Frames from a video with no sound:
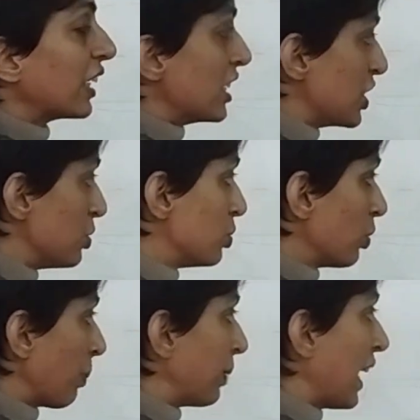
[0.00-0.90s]
continue
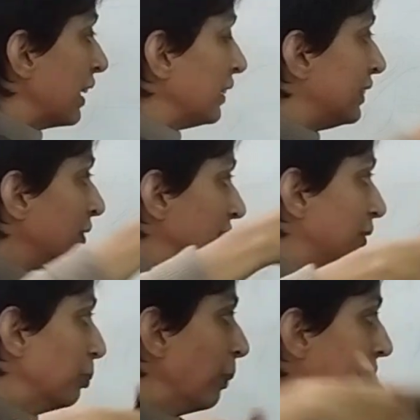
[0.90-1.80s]
to supply
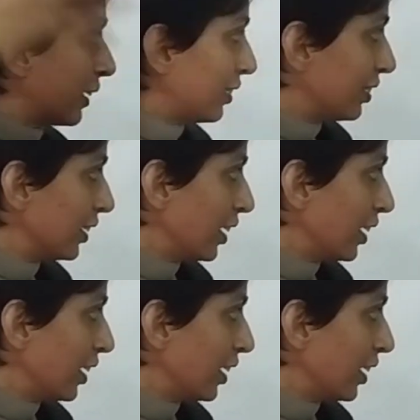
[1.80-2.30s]
milk